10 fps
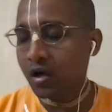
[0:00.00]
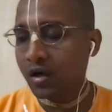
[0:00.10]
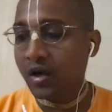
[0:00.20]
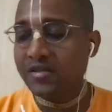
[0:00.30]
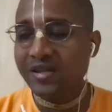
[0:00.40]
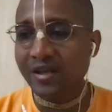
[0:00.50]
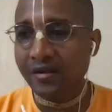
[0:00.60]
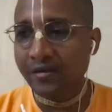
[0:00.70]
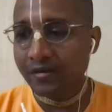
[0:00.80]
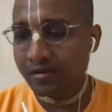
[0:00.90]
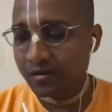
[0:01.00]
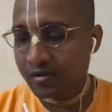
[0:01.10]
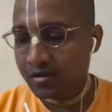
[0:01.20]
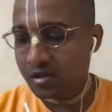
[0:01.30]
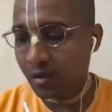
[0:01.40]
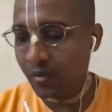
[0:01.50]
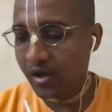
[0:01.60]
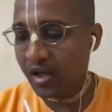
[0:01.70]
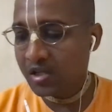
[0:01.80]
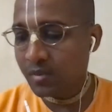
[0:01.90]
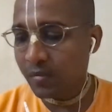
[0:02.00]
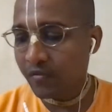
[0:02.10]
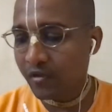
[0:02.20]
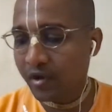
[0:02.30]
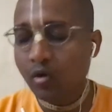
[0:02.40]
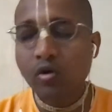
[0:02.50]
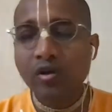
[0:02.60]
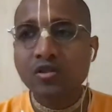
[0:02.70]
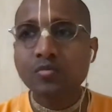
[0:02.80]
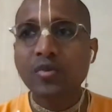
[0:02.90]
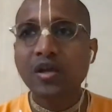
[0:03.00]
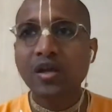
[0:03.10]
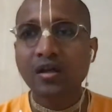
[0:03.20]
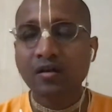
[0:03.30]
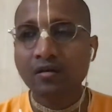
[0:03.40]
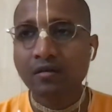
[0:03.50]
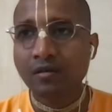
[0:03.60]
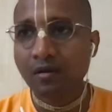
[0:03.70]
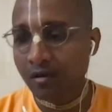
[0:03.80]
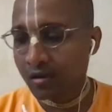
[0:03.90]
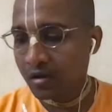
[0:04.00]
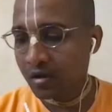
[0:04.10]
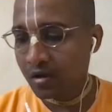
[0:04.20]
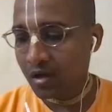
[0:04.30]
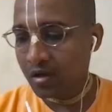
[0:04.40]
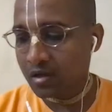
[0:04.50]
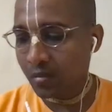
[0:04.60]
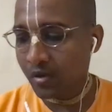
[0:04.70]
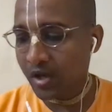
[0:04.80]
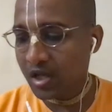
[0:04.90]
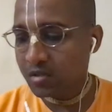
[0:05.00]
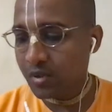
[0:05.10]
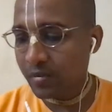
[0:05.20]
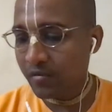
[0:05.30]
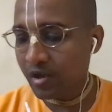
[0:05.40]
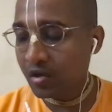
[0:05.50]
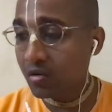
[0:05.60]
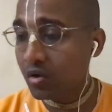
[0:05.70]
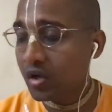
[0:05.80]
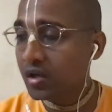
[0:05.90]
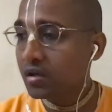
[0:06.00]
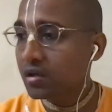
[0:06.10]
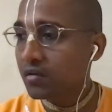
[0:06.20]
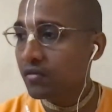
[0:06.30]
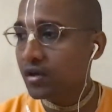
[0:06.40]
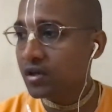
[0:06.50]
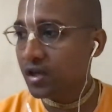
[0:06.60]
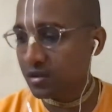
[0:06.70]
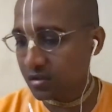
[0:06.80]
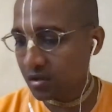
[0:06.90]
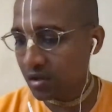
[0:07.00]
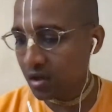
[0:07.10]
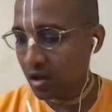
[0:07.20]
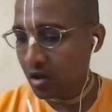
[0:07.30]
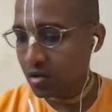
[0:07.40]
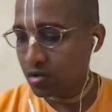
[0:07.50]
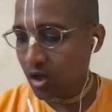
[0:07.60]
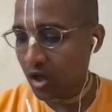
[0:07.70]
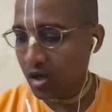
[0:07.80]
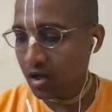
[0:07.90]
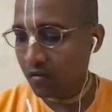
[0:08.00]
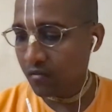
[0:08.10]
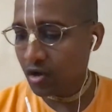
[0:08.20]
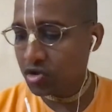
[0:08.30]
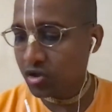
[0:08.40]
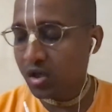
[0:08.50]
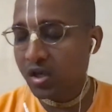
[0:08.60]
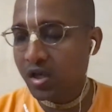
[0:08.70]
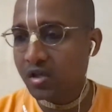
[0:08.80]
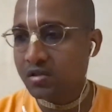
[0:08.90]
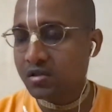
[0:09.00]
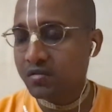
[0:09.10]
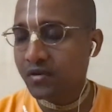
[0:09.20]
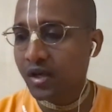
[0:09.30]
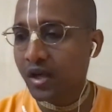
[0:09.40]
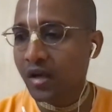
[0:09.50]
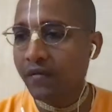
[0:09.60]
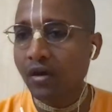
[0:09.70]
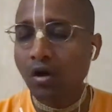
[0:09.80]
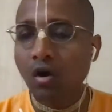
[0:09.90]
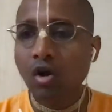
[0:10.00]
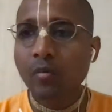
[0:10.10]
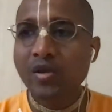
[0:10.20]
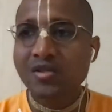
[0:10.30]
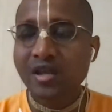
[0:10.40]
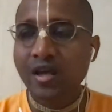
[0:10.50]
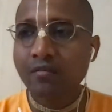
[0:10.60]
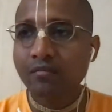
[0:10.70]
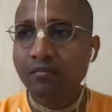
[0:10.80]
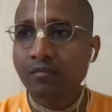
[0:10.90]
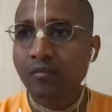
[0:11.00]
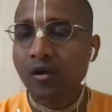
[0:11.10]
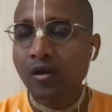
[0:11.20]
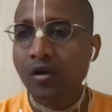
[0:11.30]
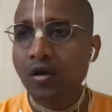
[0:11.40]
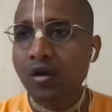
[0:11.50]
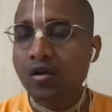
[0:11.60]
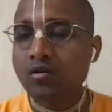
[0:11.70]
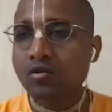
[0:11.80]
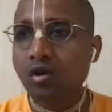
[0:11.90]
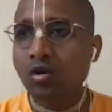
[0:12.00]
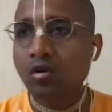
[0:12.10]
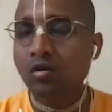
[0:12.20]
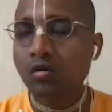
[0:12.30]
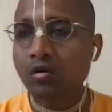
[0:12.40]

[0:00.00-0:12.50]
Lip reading: dressing, somebody else may be very good in speaking, somebody else may be very good in different things. And functionally, yes, we can never all be same. So